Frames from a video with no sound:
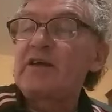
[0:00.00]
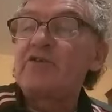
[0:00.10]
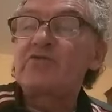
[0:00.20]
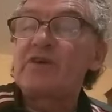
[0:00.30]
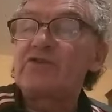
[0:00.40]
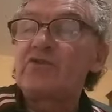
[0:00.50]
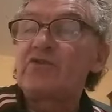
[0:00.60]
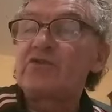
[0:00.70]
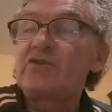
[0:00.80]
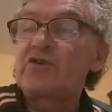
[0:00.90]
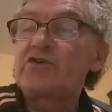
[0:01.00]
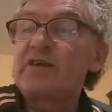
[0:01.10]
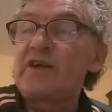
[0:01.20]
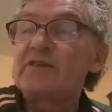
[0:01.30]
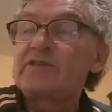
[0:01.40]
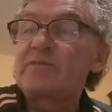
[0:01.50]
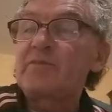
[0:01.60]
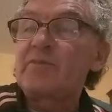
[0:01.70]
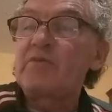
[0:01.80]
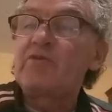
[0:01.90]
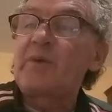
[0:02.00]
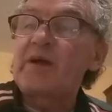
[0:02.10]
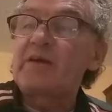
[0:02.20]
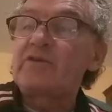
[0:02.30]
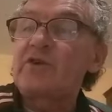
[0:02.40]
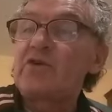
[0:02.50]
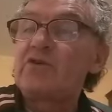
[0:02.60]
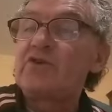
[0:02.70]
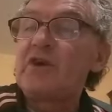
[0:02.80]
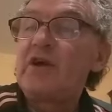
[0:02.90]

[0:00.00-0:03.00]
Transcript: He's rated 138. He was back in third.